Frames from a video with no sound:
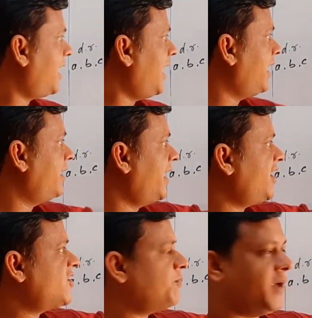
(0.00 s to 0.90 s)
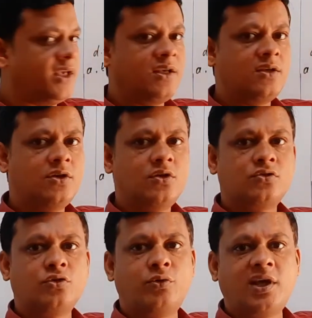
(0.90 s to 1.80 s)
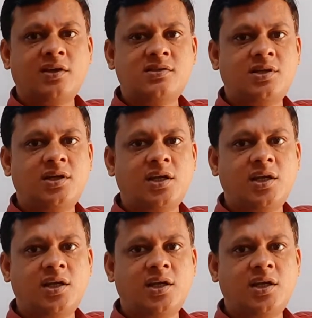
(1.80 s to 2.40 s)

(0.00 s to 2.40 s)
line, that is P, So we consider